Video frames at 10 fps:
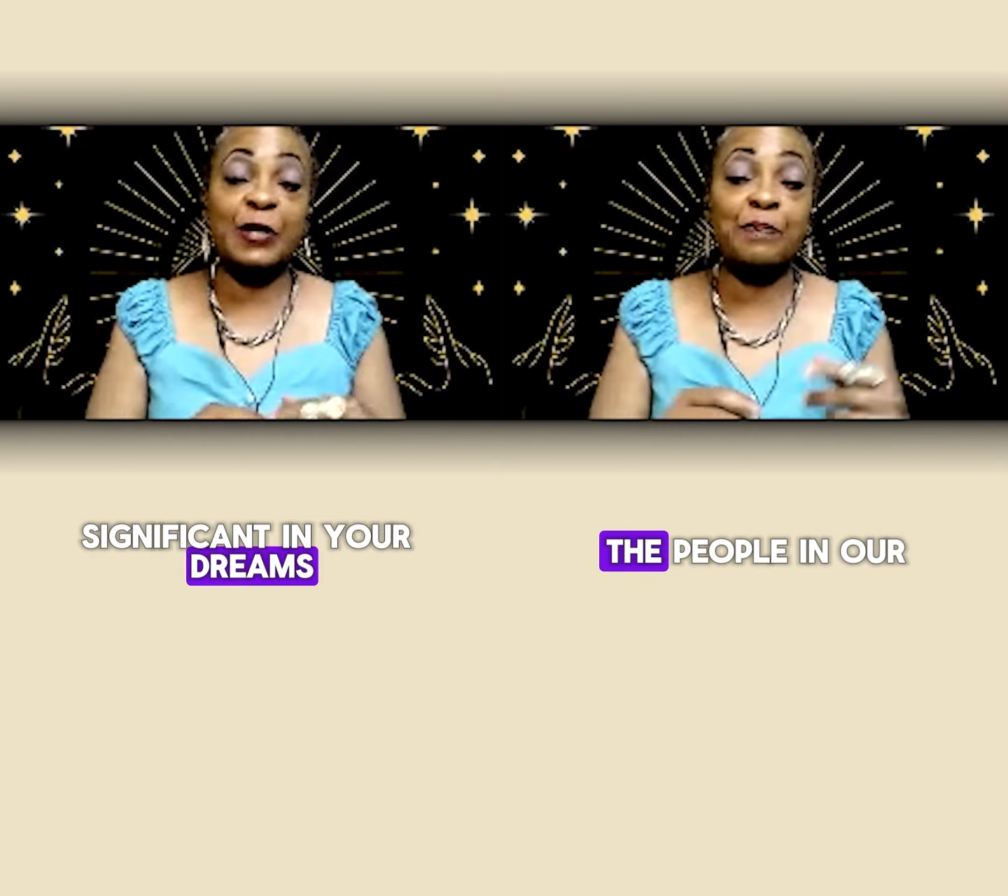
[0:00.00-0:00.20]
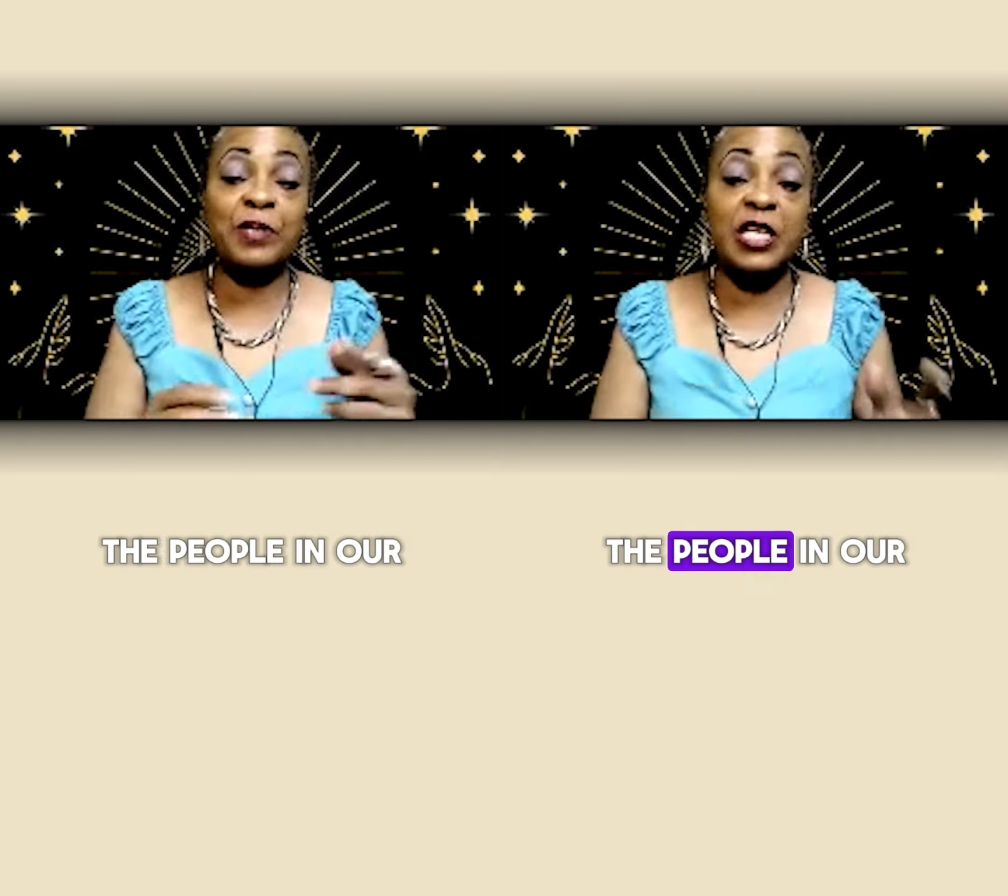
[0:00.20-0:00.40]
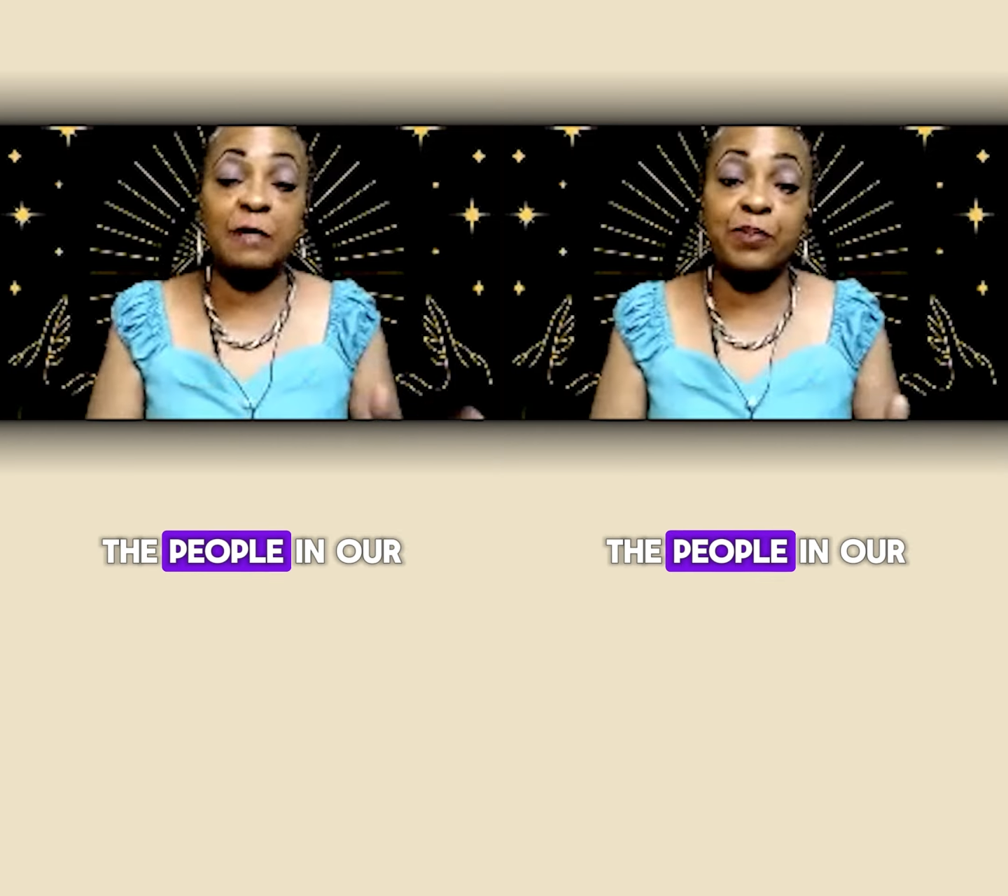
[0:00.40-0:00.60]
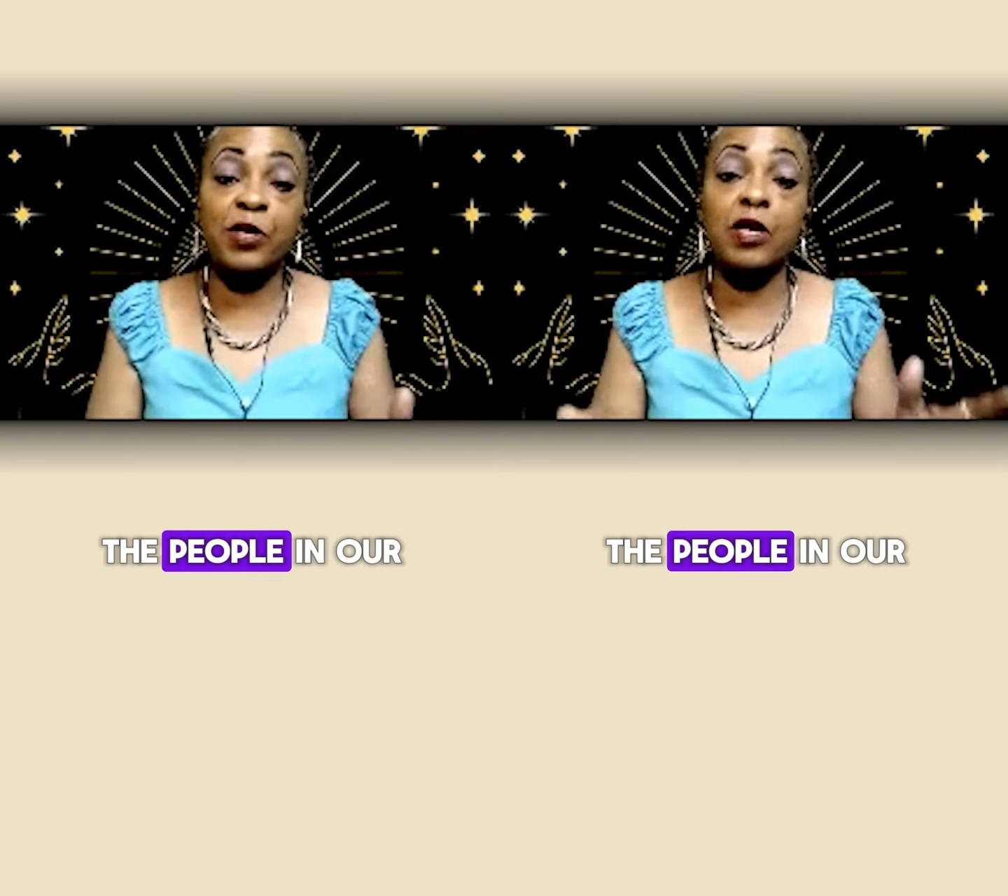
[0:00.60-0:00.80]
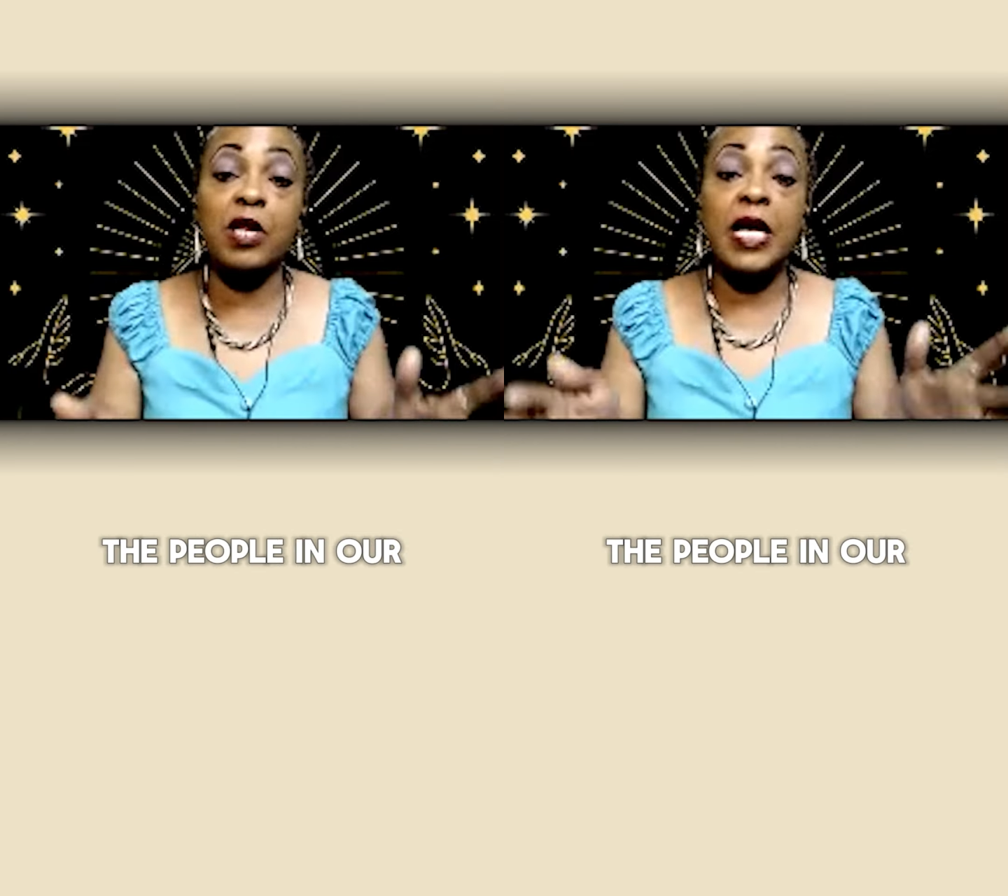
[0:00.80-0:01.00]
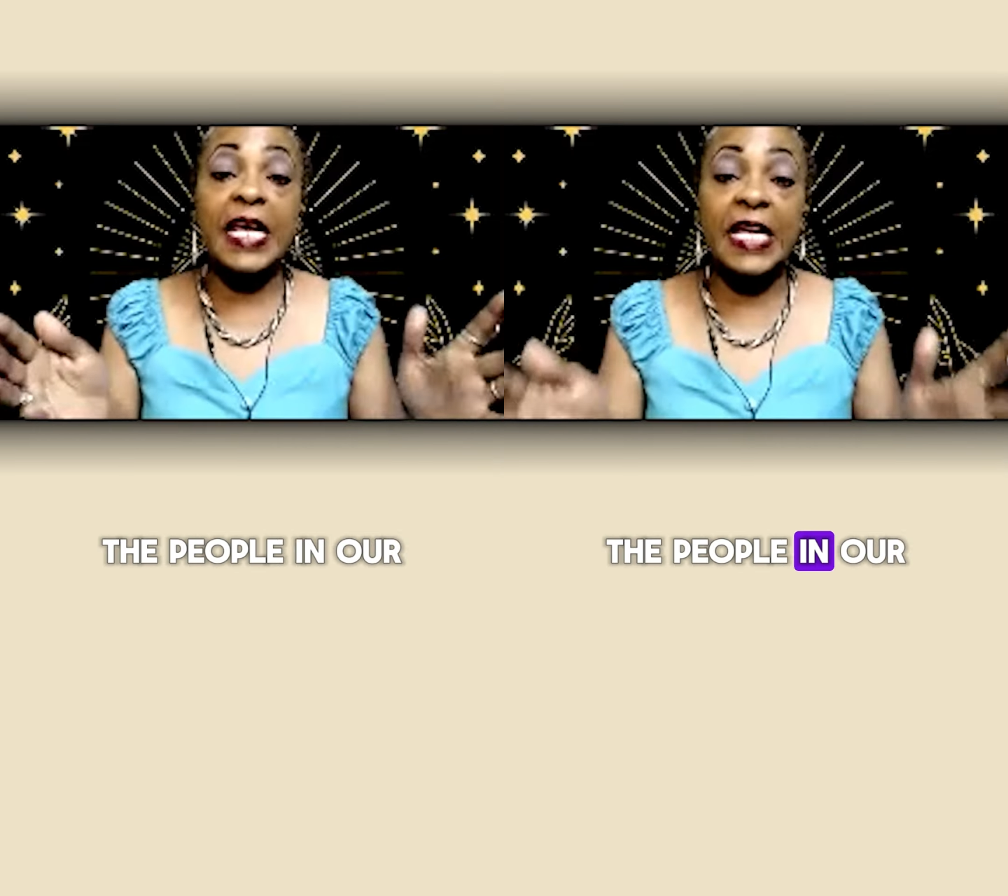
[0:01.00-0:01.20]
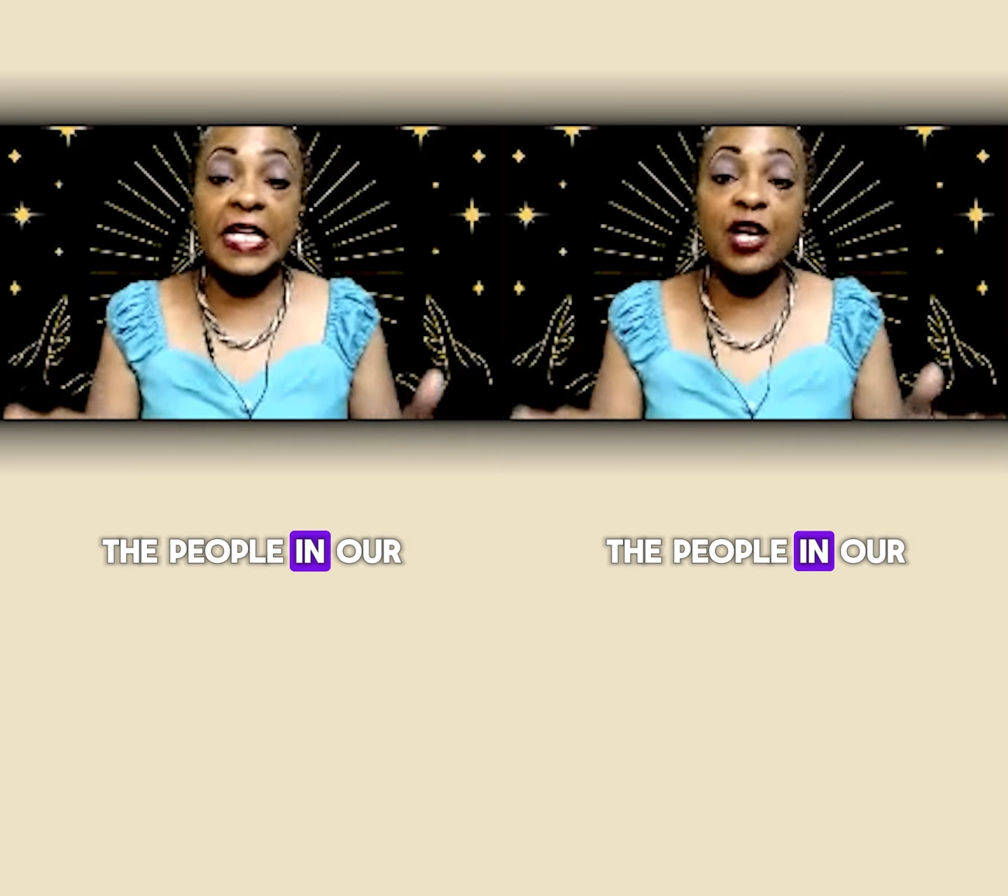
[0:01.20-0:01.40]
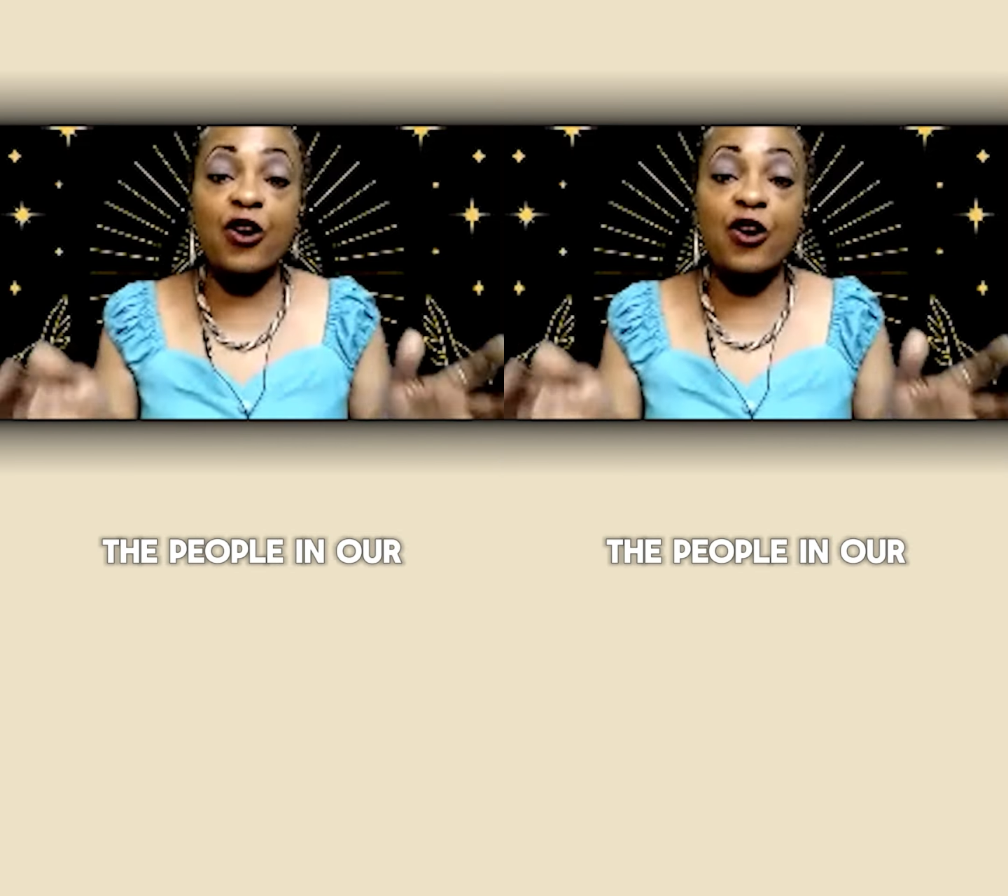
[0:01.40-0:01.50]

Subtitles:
The people in